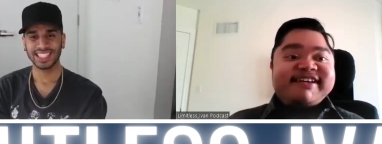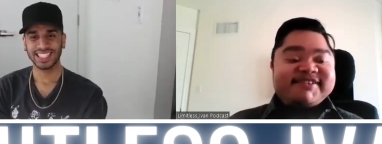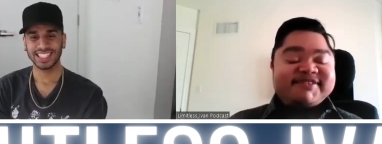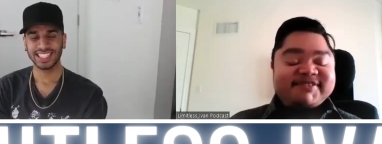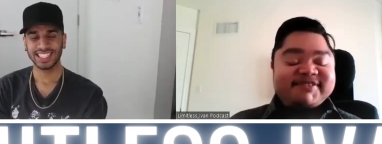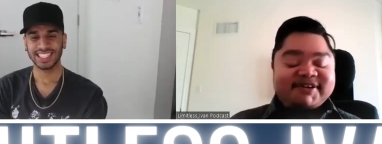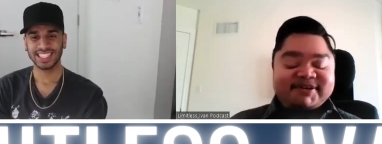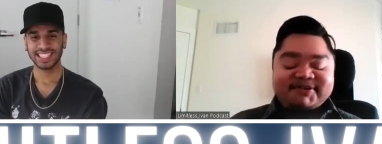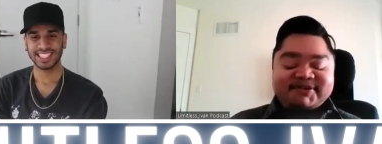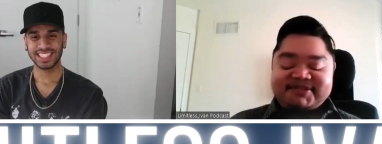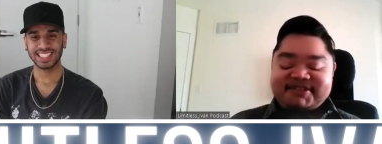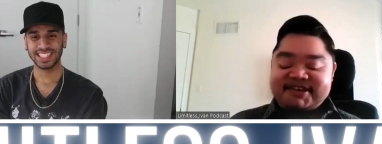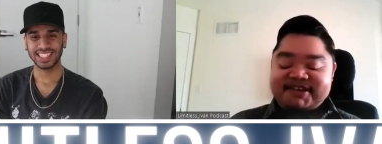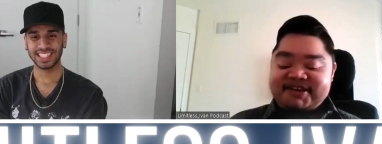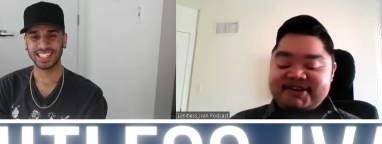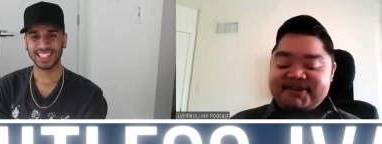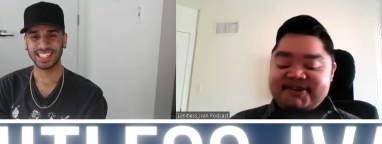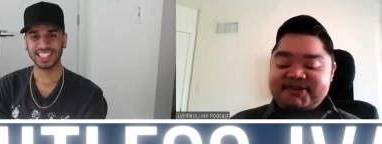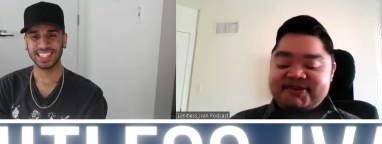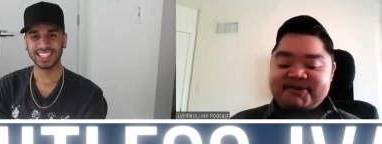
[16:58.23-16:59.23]
Speaker 1: wow.
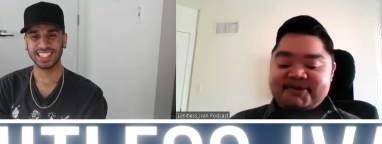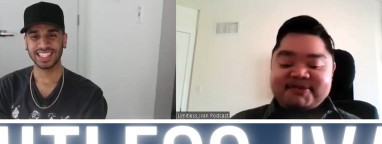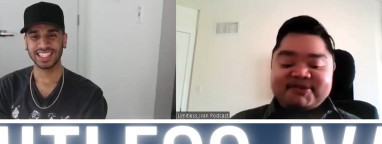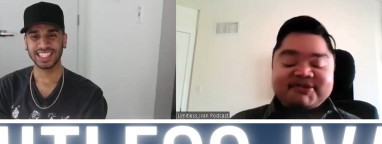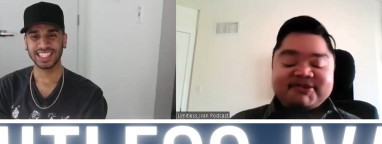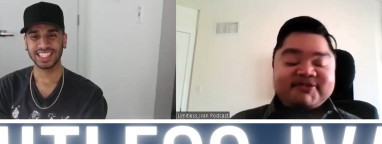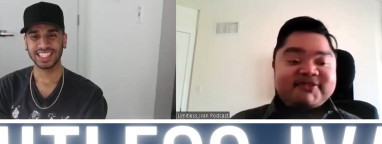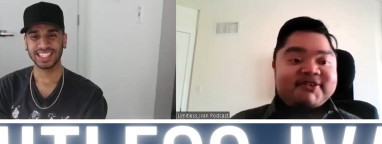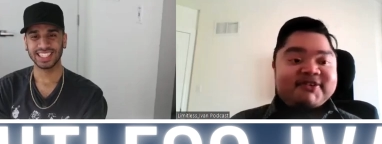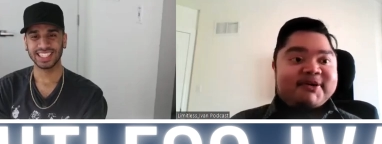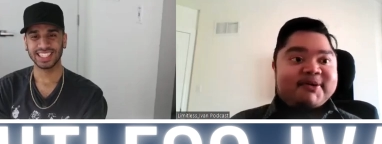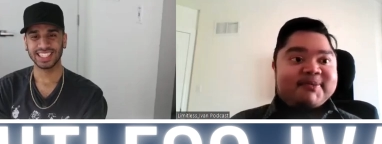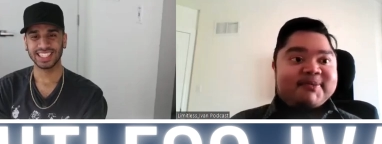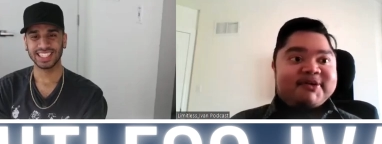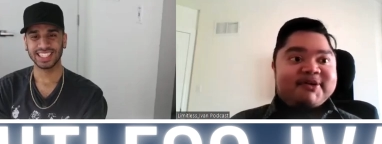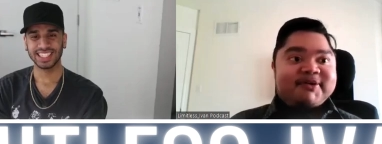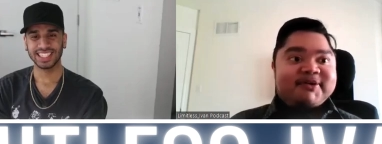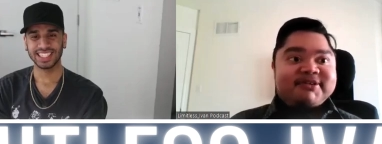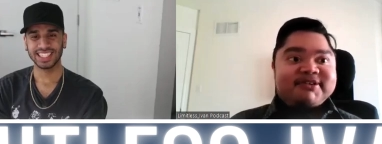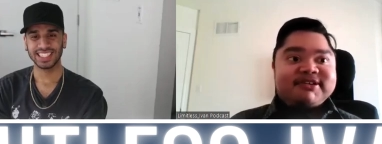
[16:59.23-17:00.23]
Thank you so much for coming
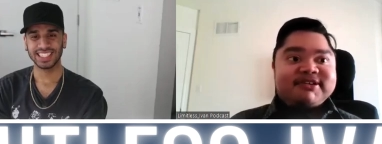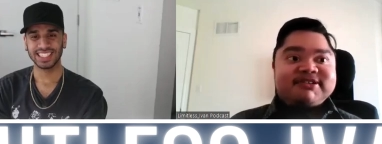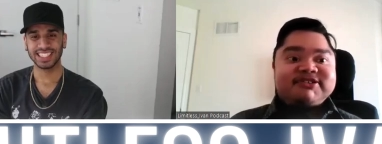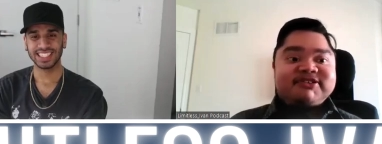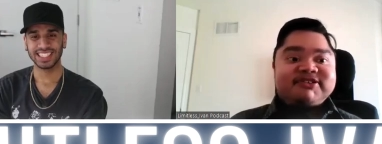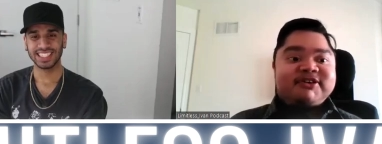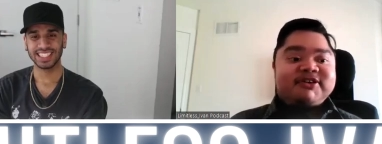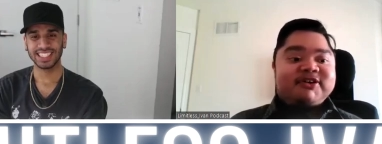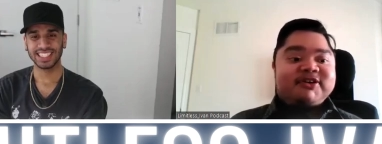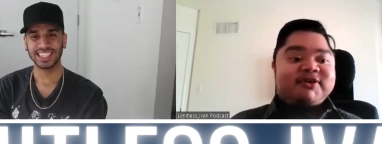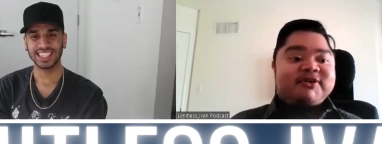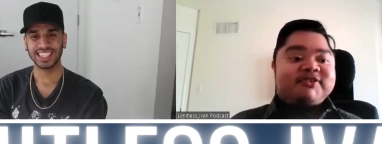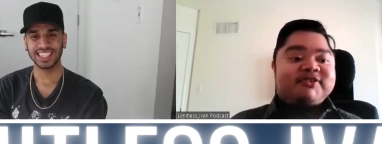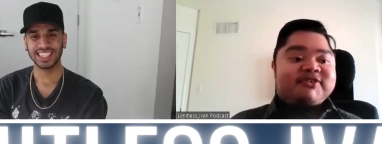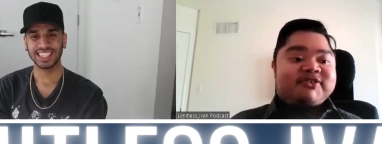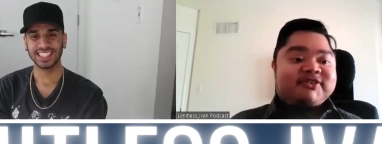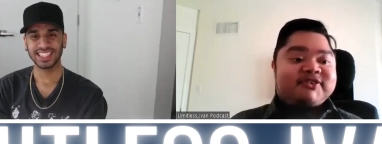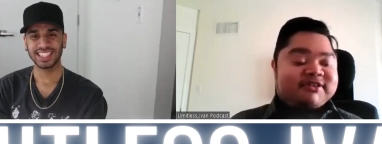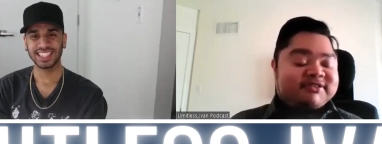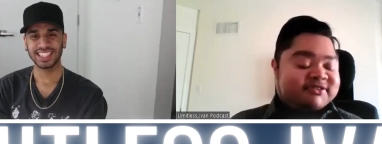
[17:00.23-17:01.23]
on and sharing your
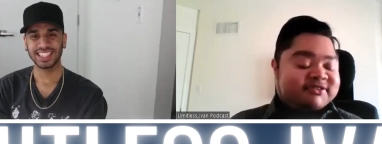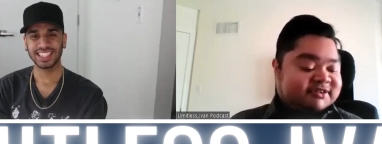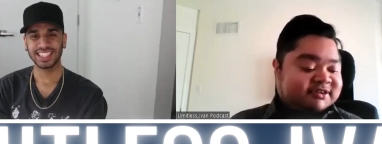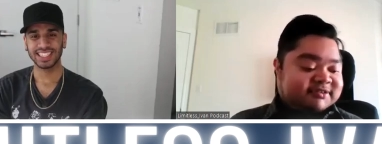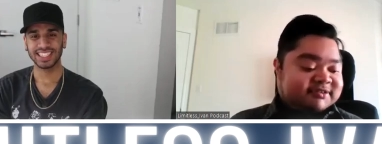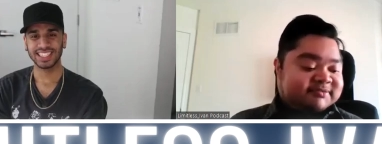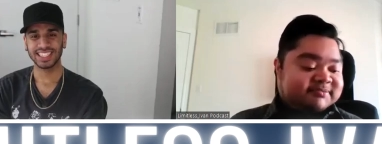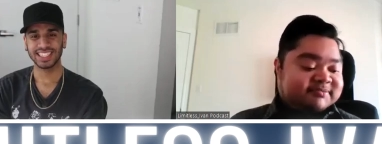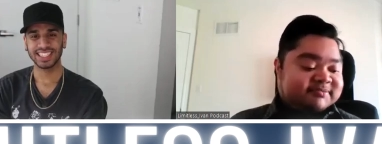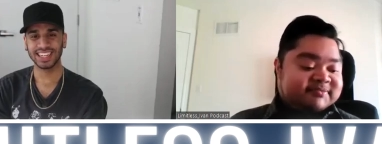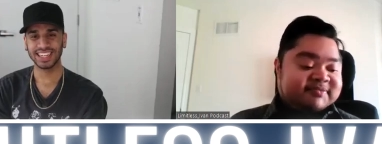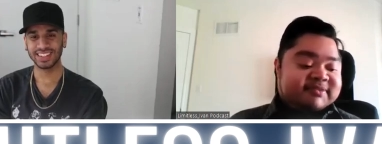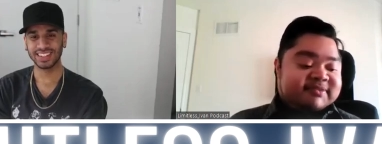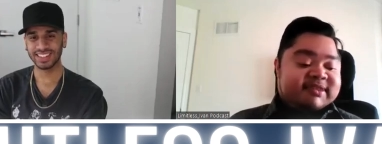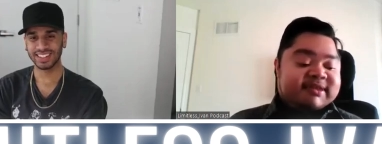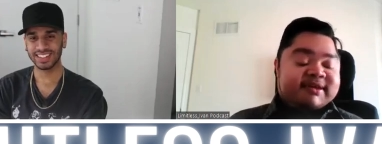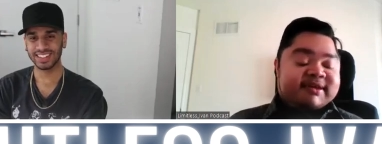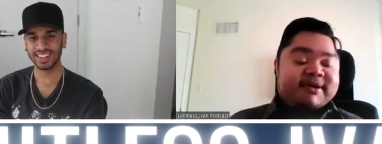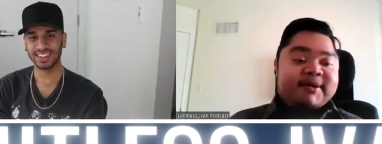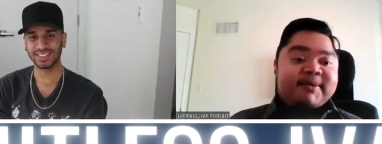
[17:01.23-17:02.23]
insights and
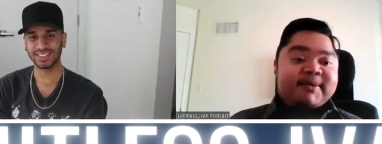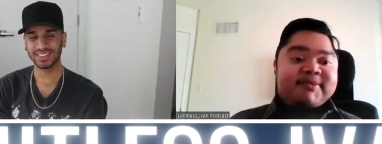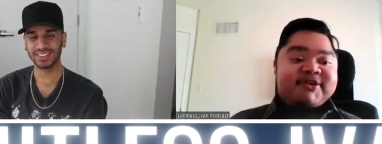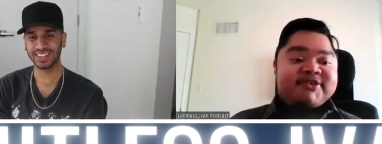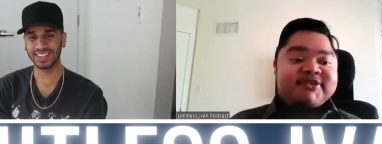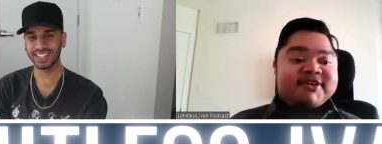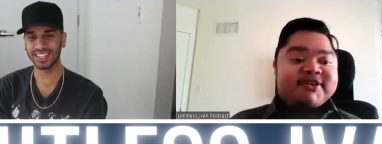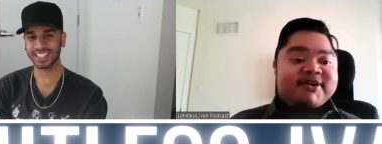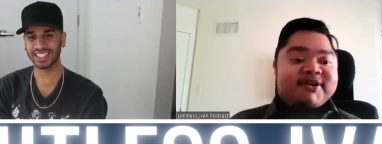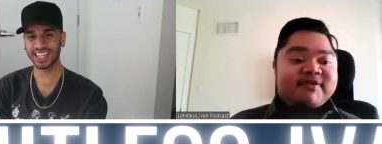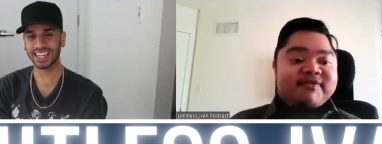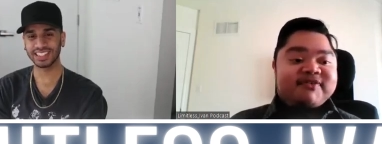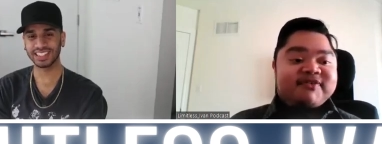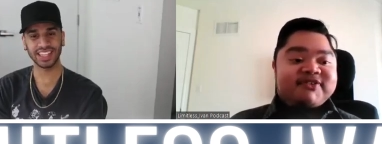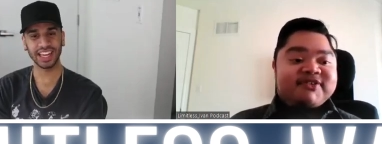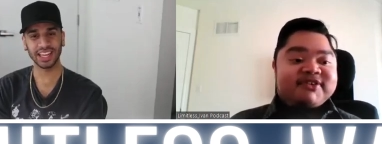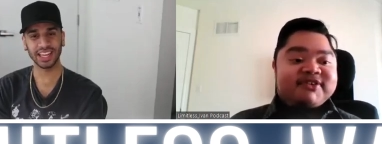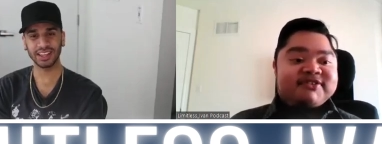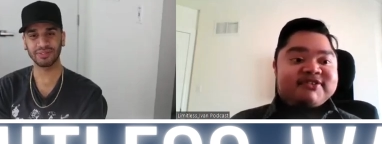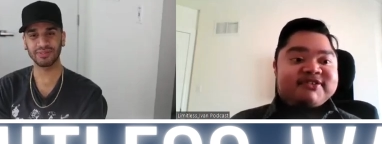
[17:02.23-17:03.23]
amazing
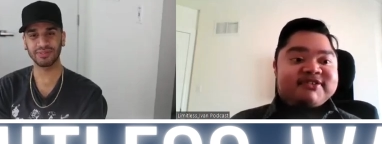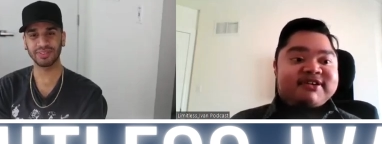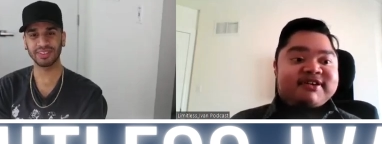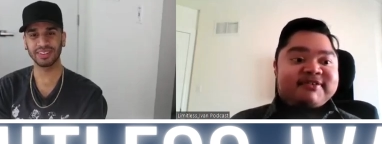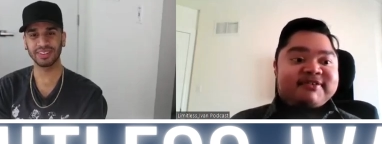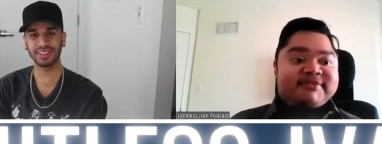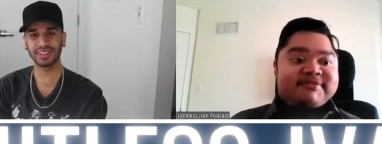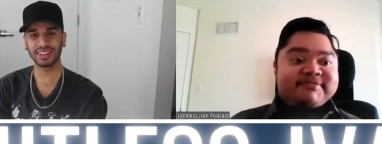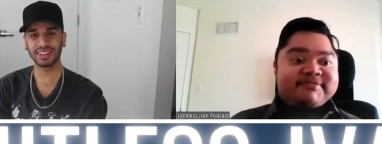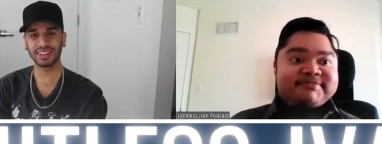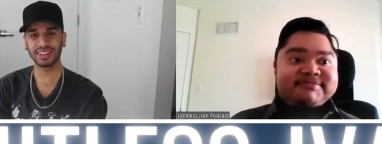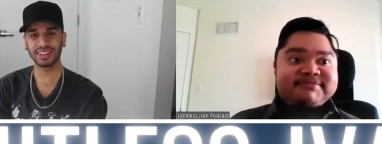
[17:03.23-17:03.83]
conversation, Kyle.